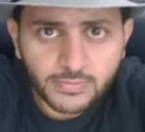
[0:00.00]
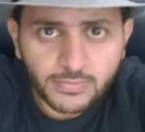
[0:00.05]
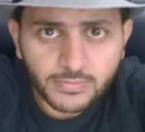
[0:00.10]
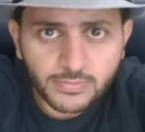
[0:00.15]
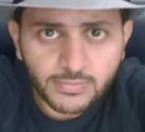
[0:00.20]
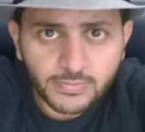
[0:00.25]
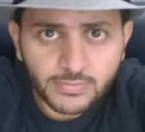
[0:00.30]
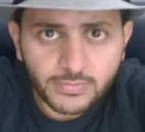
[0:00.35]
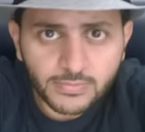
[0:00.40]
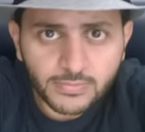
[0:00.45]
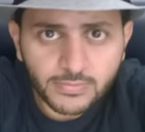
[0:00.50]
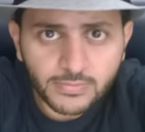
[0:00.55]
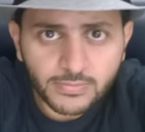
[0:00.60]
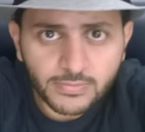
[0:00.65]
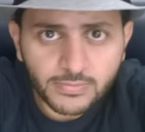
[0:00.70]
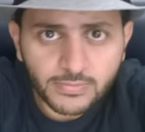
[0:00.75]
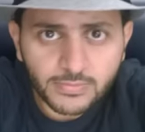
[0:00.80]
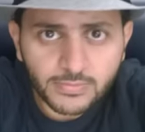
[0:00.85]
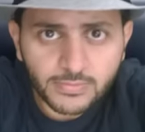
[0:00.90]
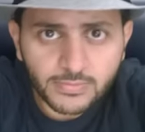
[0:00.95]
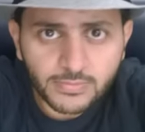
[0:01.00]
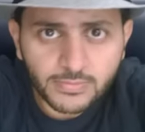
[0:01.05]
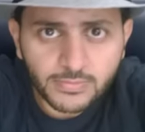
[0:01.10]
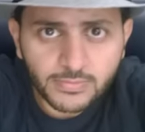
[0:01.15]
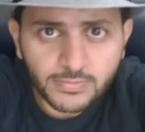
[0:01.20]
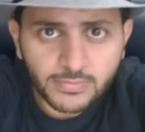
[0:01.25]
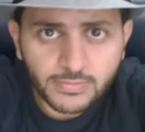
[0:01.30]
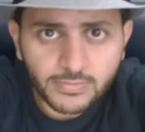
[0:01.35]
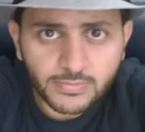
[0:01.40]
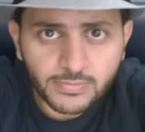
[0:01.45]

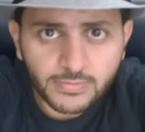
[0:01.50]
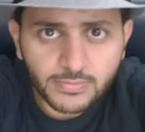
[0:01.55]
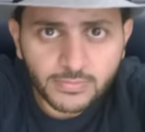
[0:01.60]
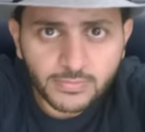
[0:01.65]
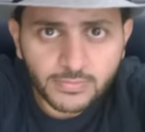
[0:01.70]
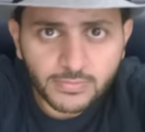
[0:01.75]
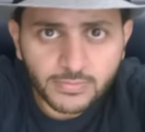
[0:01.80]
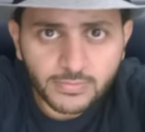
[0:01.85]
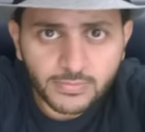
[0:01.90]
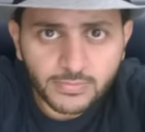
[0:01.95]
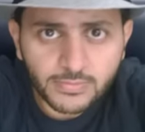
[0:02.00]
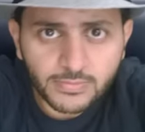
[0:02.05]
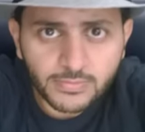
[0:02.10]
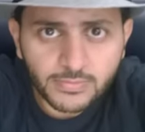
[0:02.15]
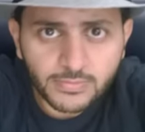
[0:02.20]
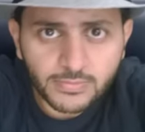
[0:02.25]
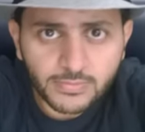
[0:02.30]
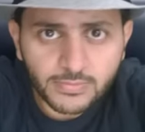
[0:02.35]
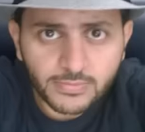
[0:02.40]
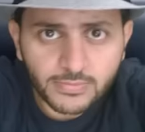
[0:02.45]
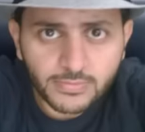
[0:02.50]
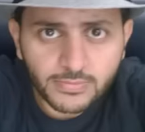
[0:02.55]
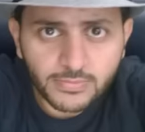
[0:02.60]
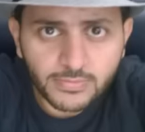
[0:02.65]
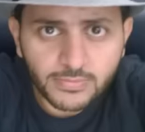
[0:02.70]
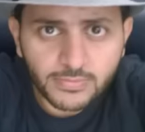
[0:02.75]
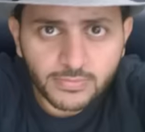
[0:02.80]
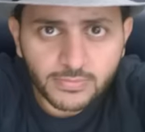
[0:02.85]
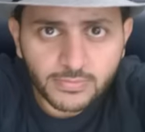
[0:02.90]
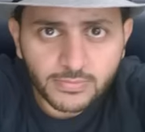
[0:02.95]

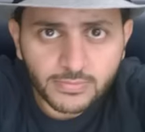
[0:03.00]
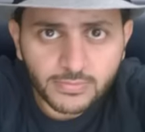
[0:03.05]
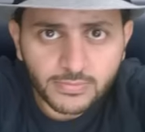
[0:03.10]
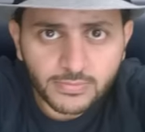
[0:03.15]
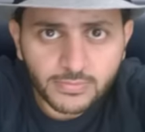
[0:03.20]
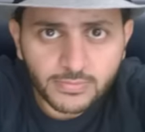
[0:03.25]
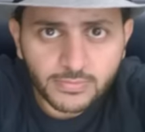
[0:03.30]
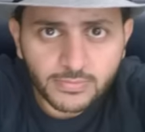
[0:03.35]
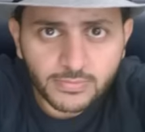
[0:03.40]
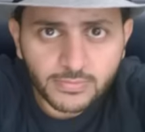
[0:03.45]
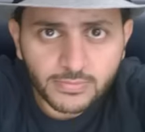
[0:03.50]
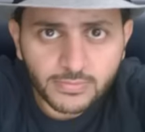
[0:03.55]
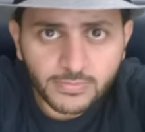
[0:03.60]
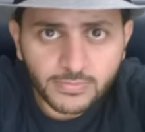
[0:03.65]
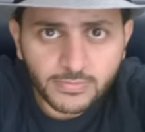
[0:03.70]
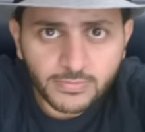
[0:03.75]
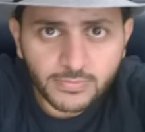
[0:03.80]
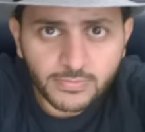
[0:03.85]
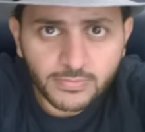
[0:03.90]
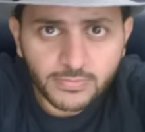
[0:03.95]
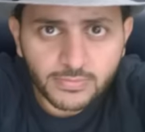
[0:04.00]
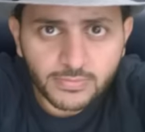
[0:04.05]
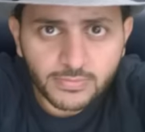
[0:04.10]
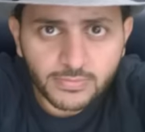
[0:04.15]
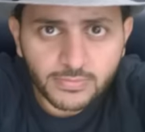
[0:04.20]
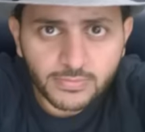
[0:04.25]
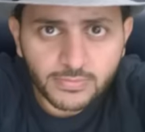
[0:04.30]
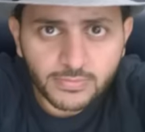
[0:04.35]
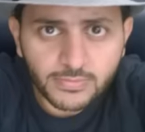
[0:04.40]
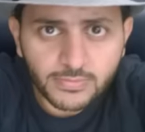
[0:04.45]

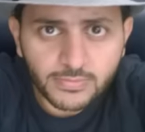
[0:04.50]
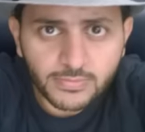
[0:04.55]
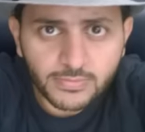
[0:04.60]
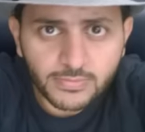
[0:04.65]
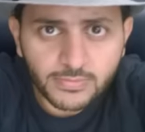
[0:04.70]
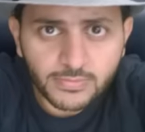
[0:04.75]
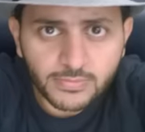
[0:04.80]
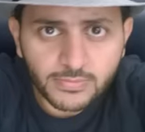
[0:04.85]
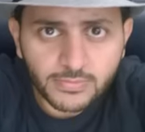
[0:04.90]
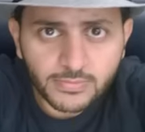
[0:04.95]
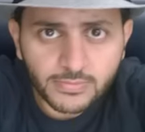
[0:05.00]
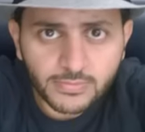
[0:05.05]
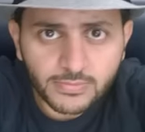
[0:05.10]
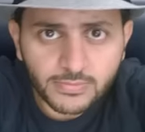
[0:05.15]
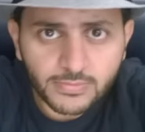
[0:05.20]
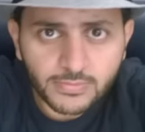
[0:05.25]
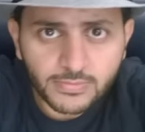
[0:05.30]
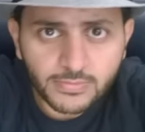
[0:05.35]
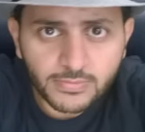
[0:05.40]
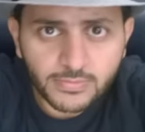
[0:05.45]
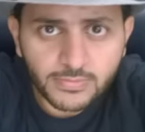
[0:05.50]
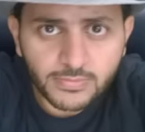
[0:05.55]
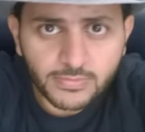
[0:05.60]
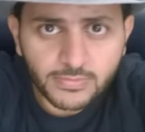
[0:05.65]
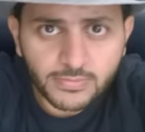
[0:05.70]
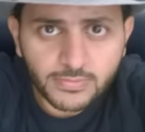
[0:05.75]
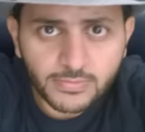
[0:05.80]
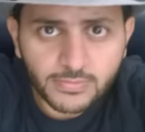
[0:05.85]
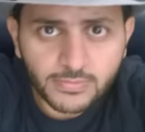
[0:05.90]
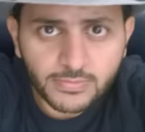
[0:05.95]

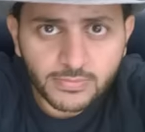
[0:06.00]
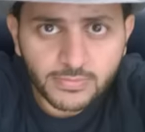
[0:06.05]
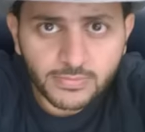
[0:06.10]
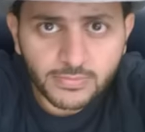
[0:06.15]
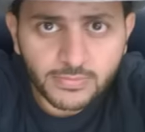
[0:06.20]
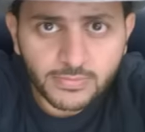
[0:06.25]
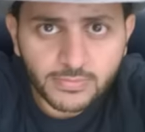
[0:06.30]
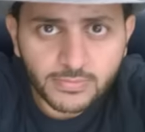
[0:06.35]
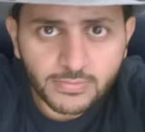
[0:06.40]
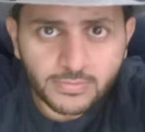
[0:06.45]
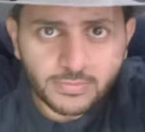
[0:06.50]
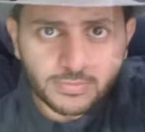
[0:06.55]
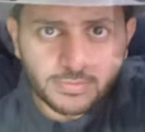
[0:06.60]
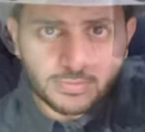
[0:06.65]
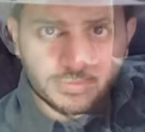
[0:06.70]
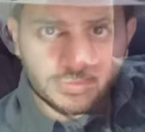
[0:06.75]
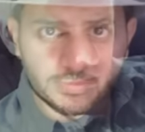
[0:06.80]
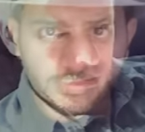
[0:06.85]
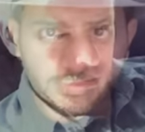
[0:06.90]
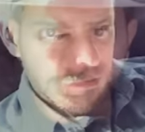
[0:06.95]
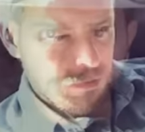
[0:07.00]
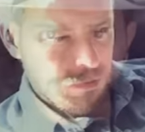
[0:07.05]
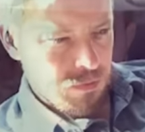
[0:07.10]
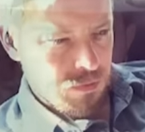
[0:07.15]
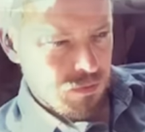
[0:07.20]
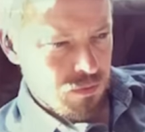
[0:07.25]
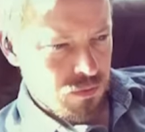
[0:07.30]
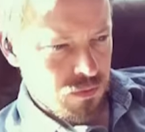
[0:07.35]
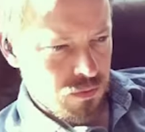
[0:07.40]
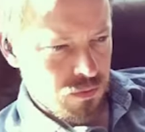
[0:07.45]
(not speaking)